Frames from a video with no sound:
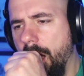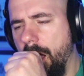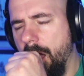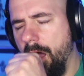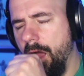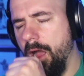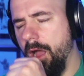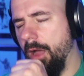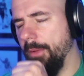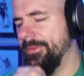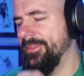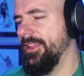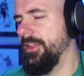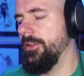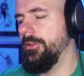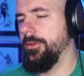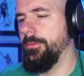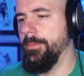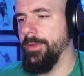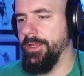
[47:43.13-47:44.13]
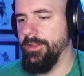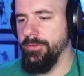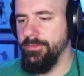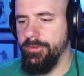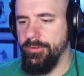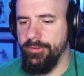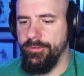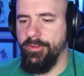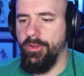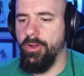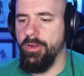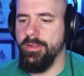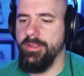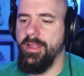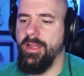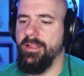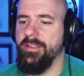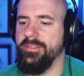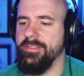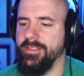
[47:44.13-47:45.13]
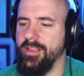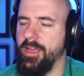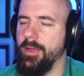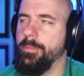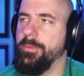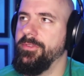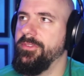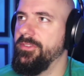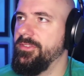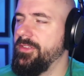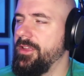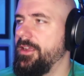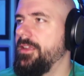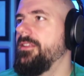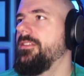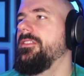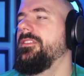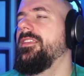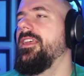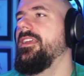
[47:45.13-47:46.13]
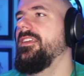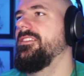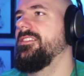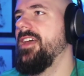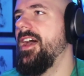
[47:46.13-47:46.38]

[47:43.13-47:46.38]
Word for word: I'm telling you, man, you just talk nonstop. It just like takes the